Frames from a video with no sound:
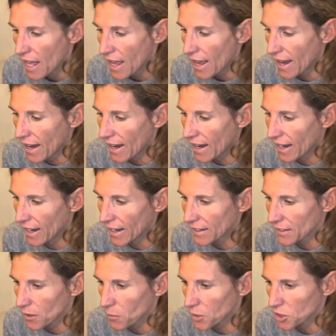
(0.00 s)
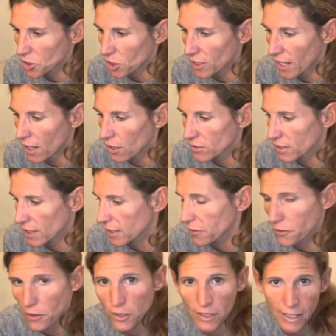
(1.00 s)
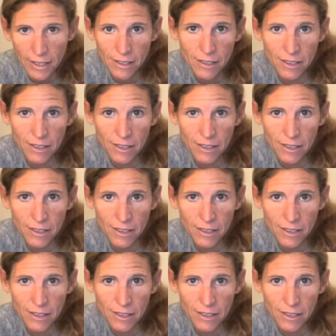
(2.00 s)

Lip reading: and which allows for